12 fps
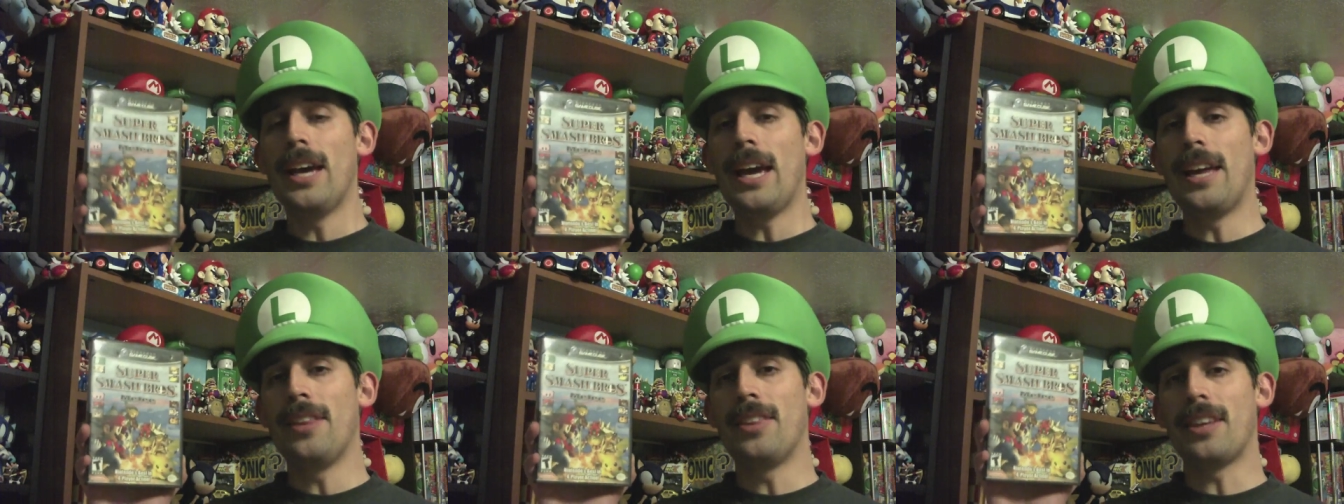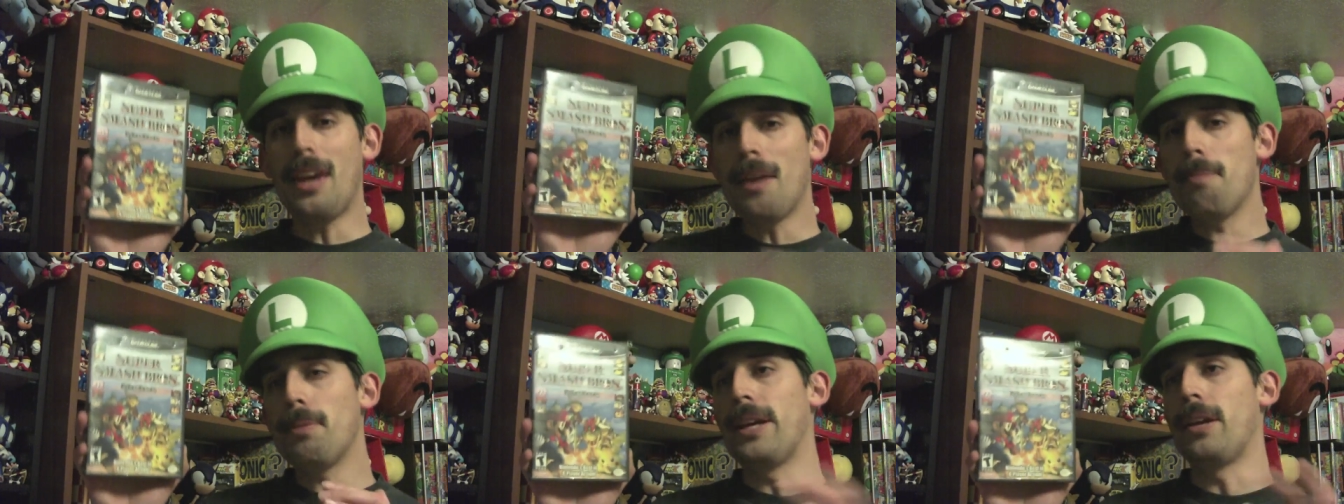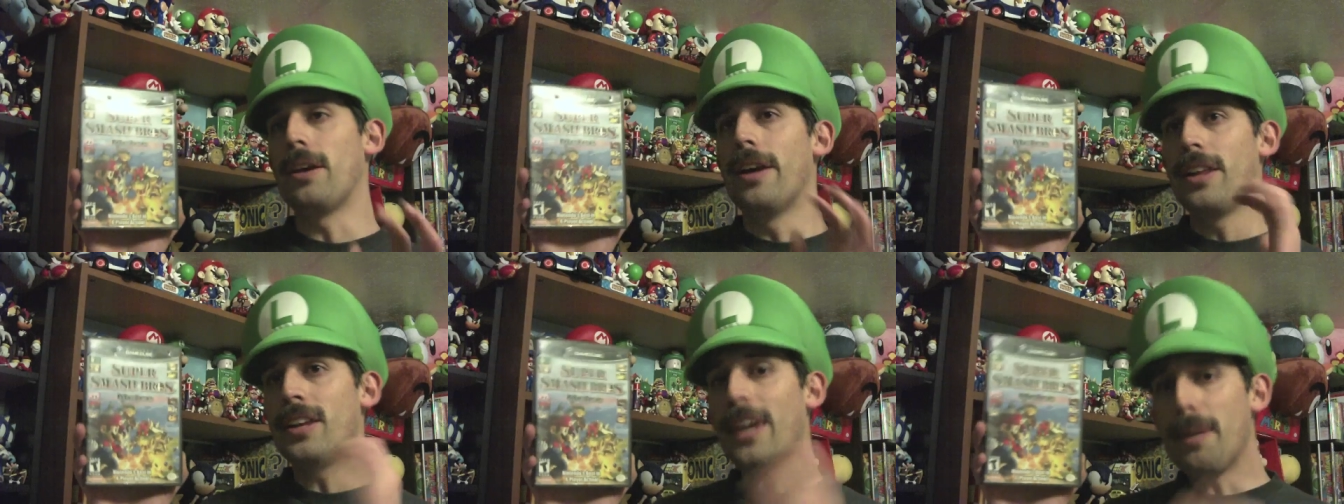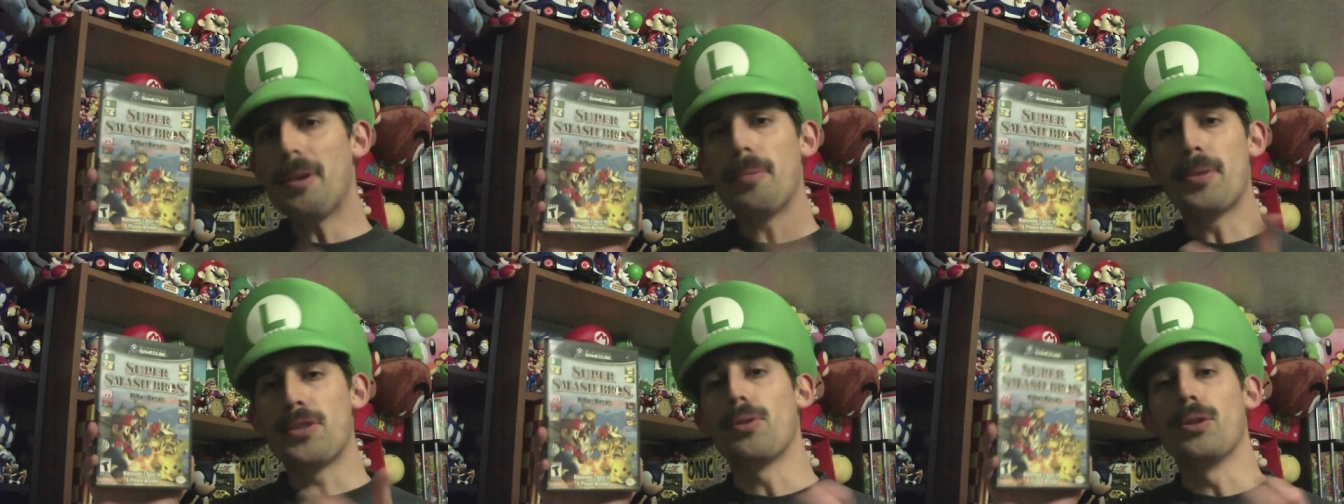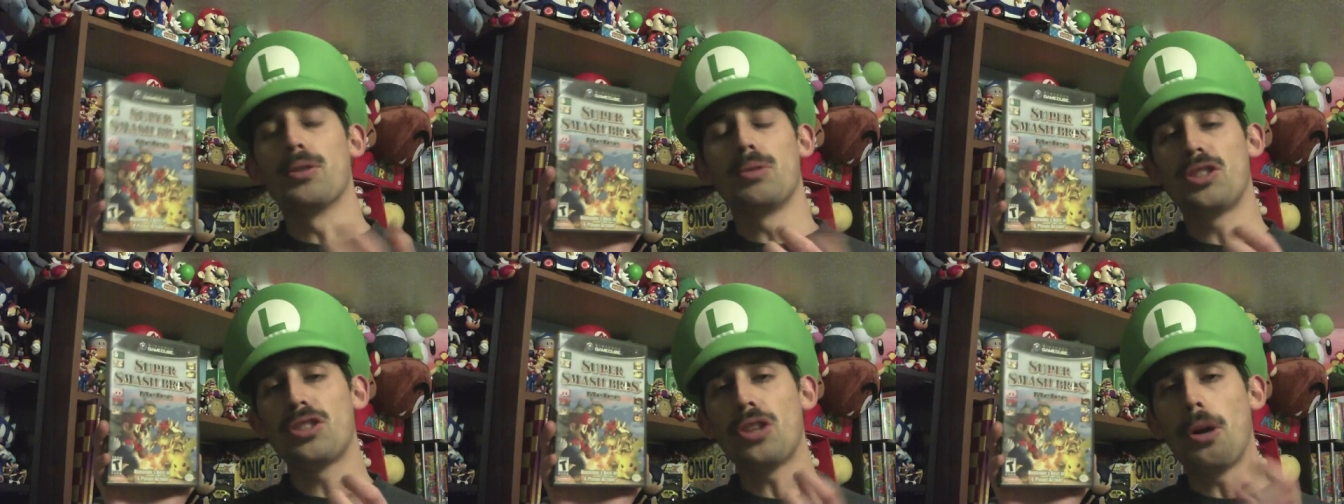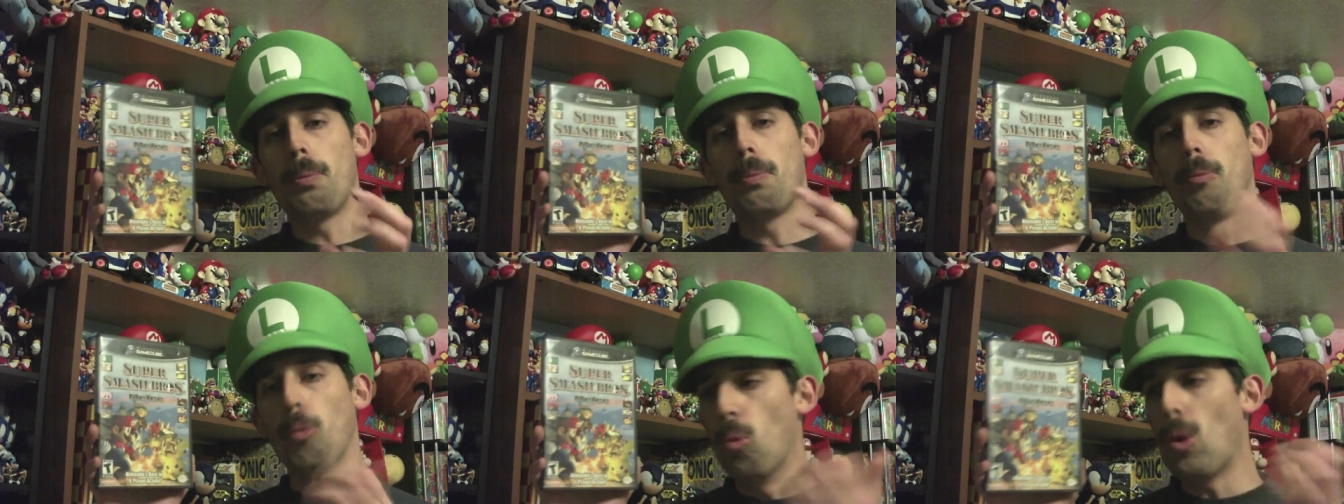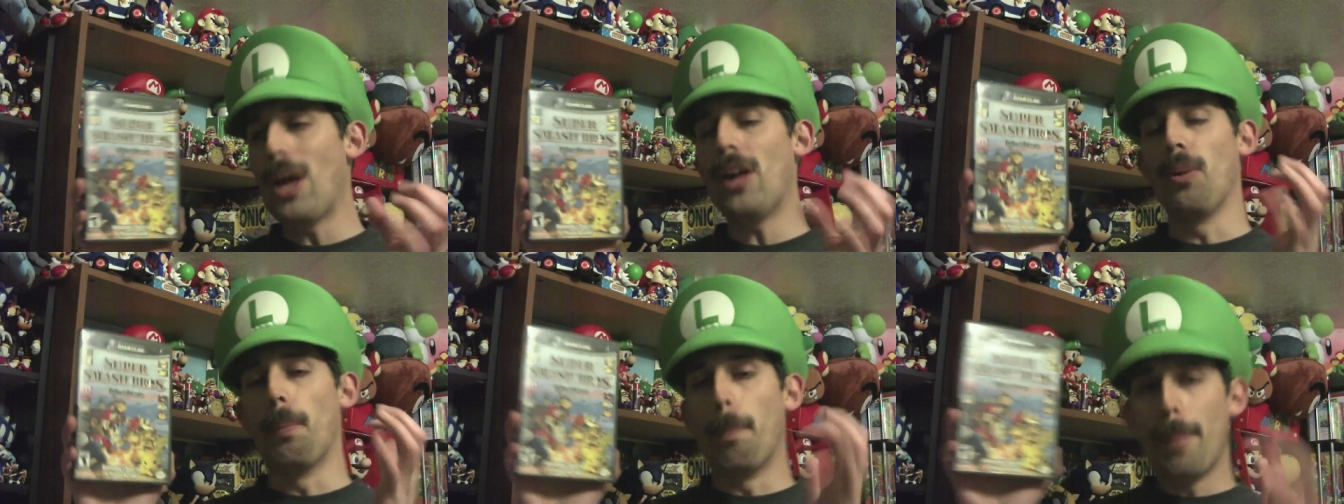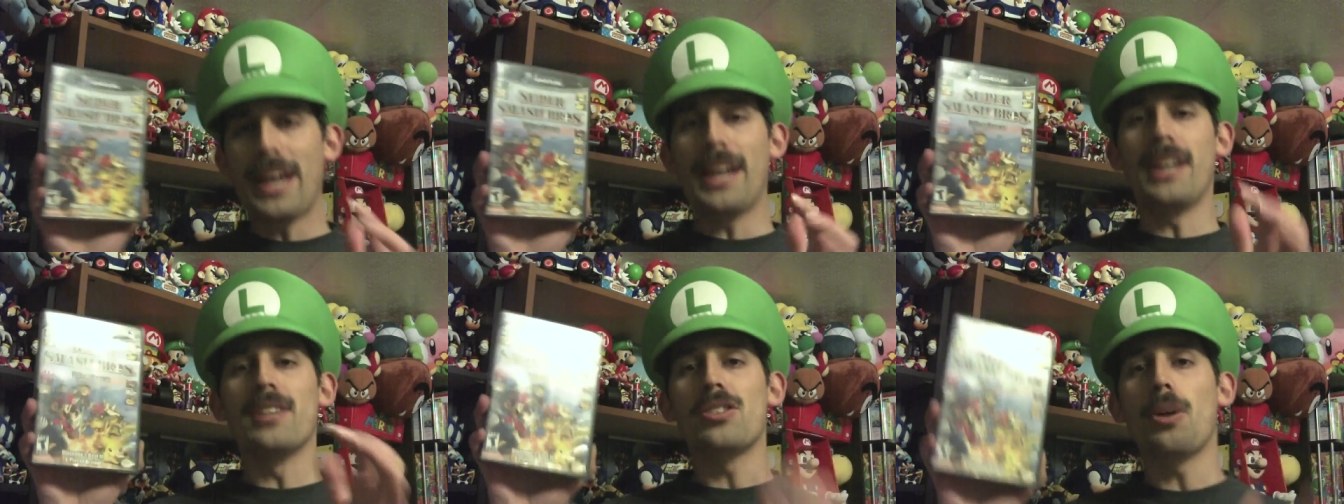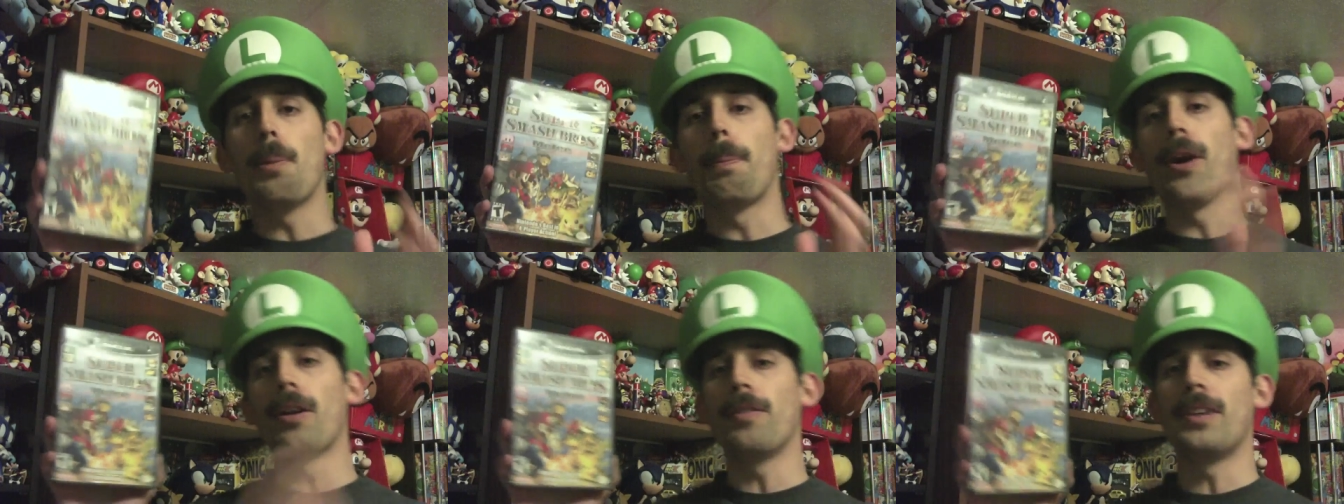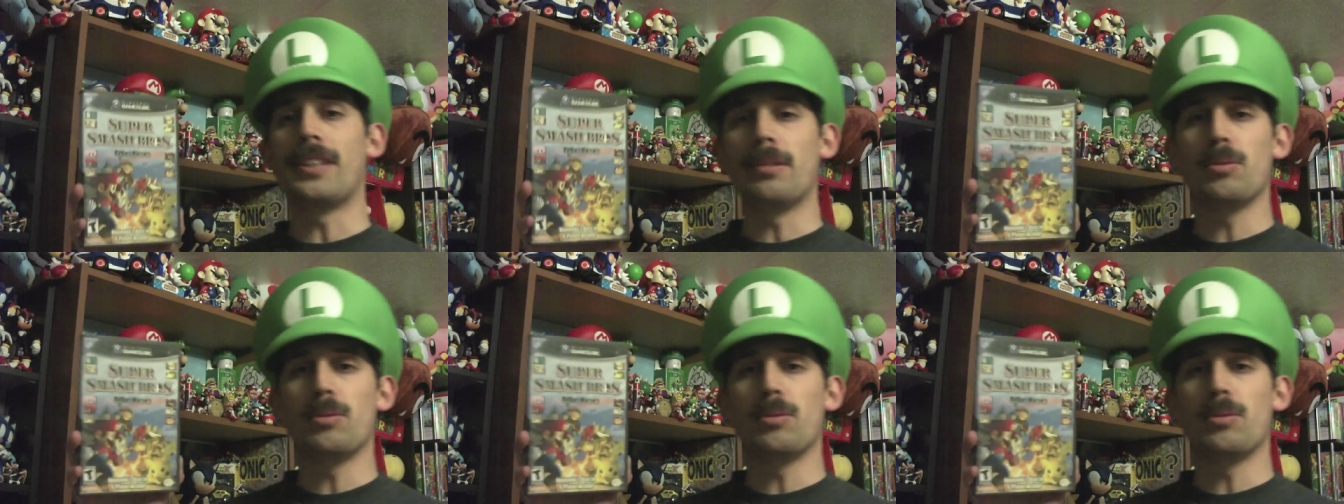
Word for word: and the gameplay, GameCube controls were so well made and so perfect.